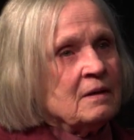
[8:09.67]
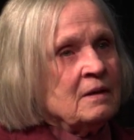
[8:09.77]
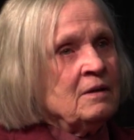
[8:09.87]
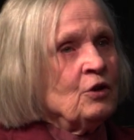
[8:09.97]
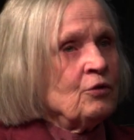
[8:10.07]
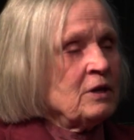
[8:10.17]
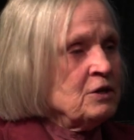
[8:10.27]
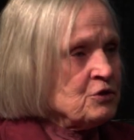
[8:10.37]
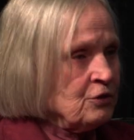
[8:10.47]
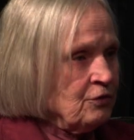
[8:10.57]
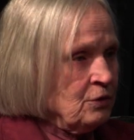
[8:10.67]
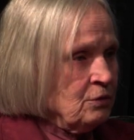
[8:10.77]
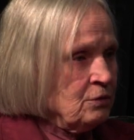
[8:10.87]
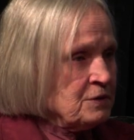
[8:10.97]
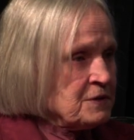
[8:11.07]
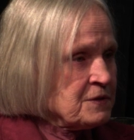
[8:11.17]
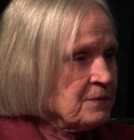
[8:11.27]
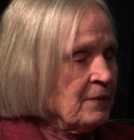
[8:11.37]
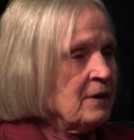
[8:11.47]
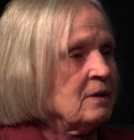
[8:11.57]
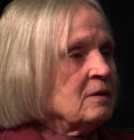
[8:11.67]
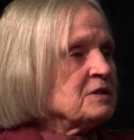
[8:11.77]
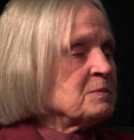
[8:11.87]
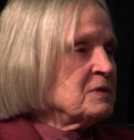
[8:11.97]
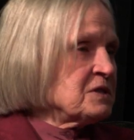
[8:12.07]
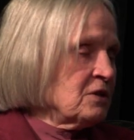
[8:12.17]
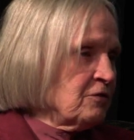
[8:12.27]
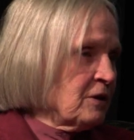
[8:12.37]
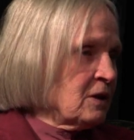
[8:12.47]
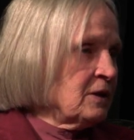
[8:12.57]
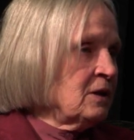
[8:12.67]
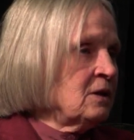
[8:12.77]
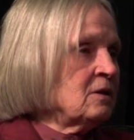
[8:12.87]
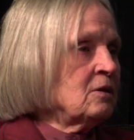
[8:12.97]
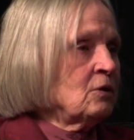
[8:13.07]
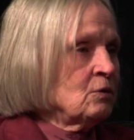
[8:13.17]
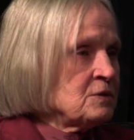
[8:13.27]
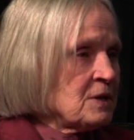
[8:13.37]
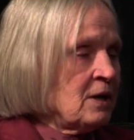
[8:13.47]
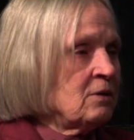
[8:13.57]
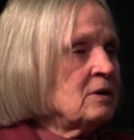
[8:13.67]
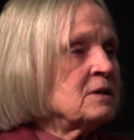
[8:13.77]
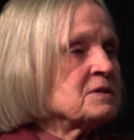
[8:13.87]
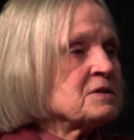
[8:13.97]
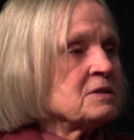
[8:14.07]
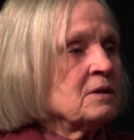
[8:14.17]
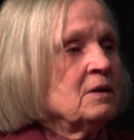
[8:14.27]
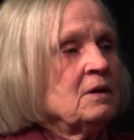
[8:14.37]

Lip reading: in their interviews specifically those areas